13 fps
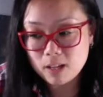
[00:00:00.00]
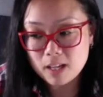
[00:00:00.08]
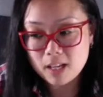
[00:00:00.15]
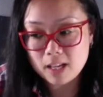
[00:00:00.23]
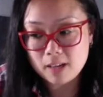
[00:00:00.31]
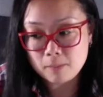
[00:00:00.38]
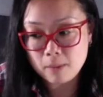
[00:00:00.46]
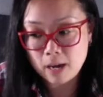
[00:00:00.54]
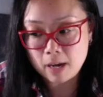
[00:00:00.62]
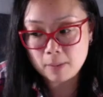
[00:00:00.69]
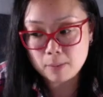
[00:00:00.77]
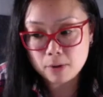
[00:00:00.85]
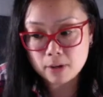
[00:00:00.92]
in
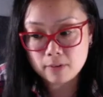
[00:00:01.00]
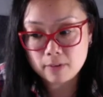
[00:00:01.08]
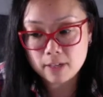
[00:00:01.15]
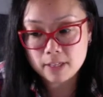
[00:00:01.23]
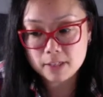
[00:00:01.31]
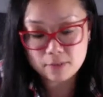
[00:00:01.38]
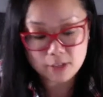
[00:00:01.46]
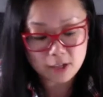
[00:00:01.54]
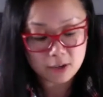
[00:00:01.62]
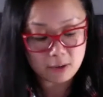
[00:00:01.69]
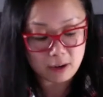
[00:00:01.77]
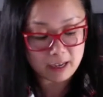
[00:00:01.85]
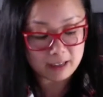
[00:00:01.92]
my previous
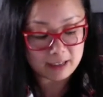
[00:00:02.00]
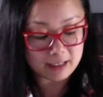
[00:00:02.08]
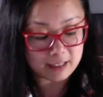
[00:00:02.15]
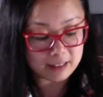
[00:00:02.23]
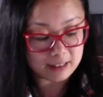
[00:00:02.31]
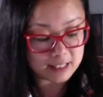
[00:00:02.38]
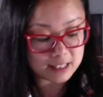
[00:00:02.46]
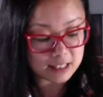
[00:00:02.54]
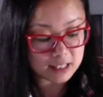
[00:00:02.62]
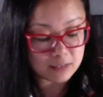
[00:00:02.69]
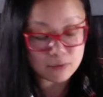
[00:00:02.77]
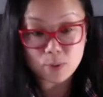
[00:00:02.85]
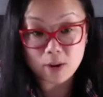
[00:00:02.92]
video, I had like a list
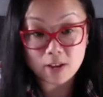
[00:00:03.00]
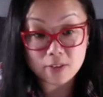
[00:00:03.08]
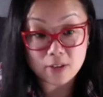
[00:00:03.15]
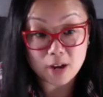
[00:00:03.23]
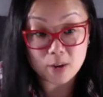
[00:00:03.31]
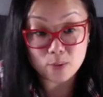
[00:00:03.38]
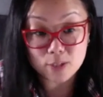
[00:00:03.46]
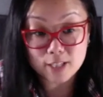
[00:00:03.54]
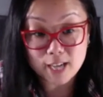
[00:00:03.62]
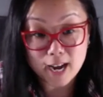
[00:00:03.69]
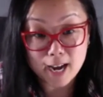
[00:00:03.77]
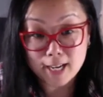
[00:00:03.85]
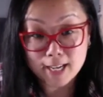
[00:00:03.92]
of who I thought would
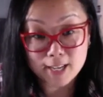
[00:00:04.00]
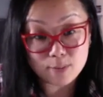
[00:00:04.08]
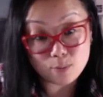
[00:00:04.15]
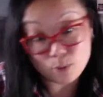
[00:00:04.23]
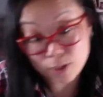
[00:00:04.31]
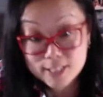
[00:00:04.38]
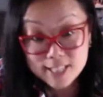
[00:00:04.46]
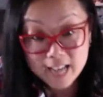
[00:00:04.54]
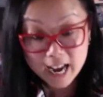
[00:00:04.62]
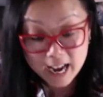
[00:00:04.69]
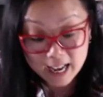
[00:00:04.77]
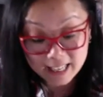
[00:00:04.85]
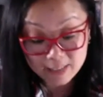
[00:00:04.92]
die and wouldn't
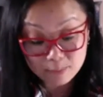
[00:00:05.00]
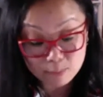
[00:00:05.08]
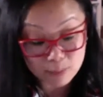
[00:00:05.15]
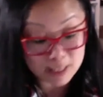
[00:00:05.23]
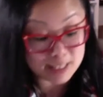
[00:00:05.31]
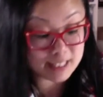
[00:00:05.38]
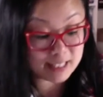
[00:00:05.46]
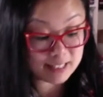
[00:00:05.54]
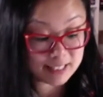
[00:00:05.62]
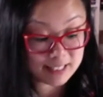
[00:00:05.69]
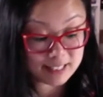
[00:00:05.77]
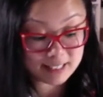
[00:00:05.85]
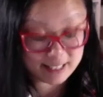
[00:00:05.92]
die, and
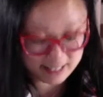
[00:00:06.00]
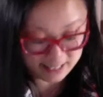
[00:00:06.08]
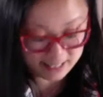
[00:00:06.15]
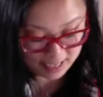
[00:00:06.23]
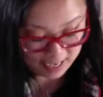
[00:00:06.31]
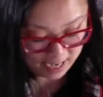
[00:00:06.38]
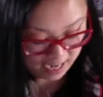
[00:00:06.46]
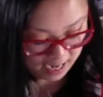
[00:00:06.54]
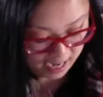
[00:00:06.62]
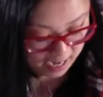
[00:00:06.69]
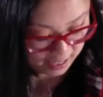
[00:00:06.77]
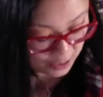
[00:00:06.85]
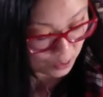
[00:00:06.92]
basically,
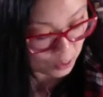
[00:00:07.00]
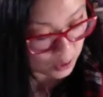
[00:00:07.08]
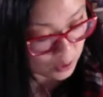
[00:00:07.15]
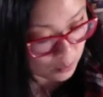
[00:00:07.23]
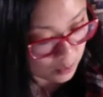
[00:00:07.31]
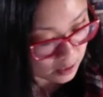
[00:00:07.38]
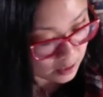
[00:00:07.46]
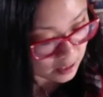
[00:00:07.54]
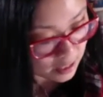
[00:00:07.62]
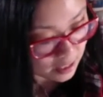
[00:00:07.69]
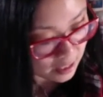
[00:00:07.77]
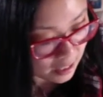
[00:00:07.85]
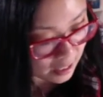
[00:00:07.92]
I think the only one
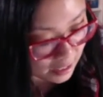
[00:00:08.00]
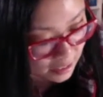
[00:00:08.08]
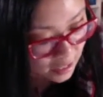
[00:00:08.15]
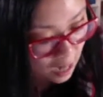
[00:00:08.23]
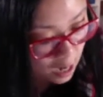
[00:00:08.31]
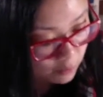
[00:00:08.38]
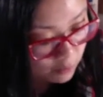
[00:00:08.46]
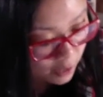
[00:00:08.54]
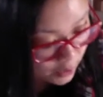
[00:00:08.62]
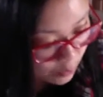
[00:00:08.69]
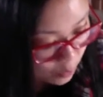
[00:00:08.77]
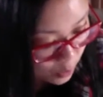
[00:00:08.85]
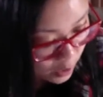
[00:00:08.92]
that I got
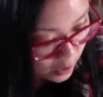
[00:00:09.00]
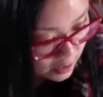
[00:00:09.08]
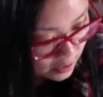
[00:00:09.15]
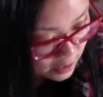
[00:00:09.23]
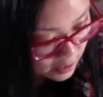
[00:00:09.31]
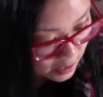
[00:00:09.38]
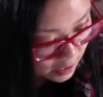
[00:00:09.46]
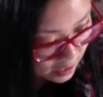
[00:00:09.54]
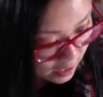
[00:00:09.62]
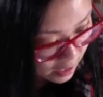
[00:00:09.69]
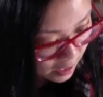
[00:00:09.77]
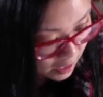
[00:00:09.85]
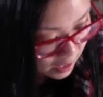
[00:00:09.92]
right was
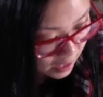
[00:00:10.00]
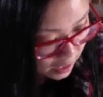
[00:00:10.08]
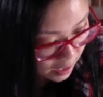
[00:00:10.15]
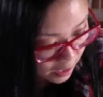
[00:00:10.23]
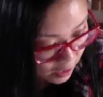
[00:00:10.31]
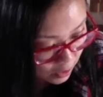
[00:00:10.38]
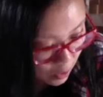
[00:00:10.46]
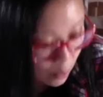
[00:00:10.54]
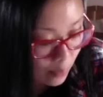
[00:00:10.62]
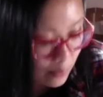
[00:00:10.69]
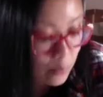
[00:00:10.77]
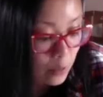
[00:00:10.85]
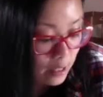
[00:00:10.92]

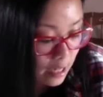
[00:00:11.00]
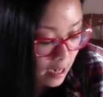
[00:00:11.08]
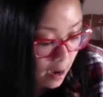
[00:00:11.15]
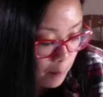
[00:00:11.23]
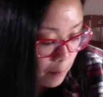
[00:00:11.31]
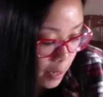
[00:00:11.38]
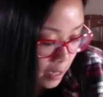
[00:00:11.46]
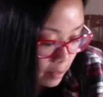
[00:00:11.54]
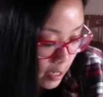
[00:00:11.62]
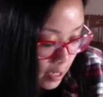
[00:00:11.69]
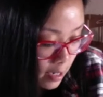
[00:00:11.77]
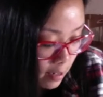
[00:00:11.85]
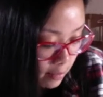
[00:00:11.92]
I got
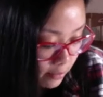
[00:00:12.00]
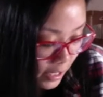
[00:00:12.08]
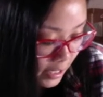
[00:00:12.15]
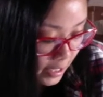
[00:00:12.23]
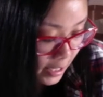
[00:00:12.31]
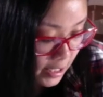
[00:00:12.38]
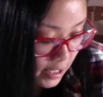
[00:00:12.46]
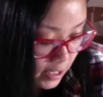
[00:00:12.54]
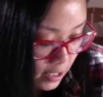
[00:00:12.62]
Beric right,